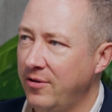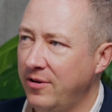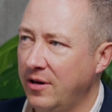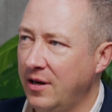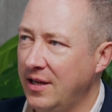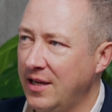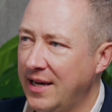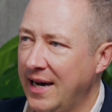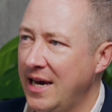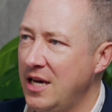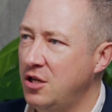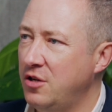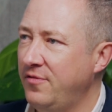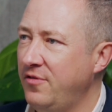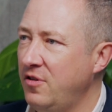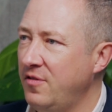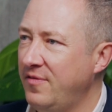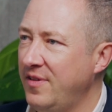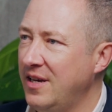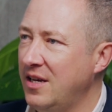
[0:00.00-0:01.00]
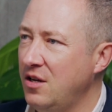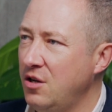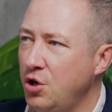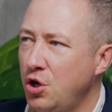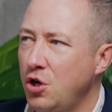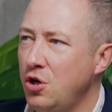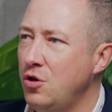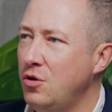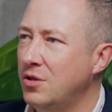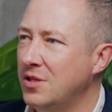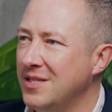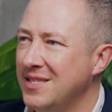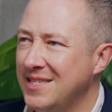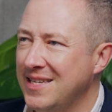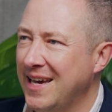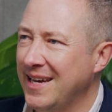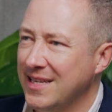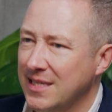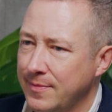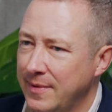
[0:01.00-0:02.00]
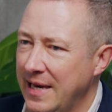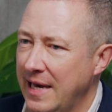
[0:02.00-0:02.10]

going to engage with you via news and saying something